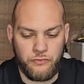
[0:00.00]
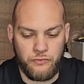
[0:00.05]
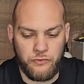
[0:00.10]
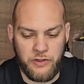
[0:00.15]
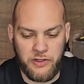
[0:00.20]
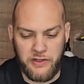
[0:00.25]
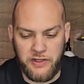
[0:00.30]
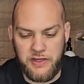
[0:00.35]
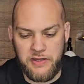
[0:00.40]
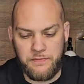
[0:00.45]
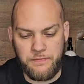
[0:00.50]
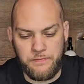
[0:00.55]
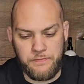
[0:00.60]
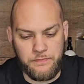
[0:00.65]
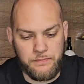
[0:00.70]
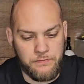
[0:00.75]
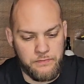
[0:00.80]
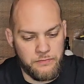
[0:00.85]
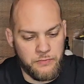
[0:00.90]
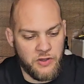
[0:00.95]
Really
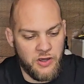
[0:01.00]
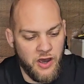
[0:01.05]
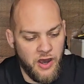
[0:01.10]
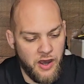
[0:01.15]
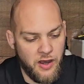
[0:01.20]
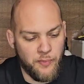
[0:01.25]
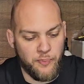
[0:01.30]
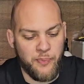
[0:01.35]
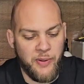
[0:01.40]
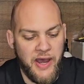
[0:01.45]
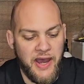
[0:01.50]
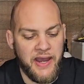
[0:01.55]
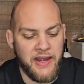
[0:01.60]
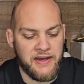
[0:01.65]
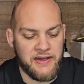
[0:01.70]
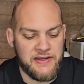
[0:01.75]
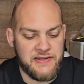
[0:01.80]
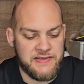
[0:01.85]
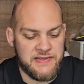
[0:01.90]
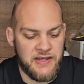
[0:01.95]

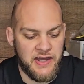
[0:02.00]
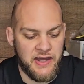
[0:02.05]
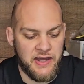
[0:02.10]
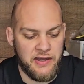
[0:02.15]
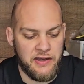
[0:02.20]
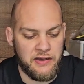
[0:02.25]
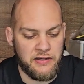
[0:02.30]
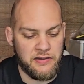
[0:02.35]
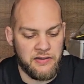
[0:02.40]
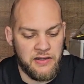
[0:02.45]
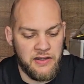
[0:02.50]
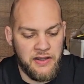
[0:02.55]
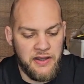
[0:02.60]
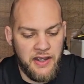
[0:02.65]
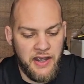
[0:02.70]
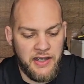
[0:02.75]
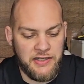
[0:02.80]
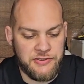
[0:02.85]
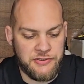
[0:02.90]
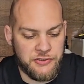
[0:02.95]
compact design.
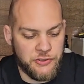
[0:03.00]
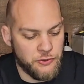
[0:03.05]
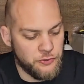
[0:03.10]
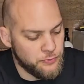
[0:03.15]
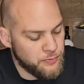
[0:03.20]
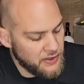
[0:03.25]
Has two